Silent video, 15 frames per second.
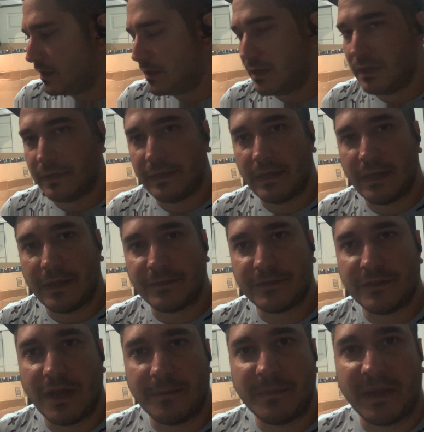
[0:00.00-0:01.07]
and I
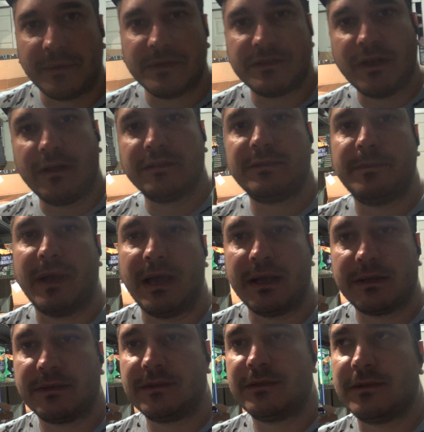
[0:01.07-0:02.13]
just got my results back.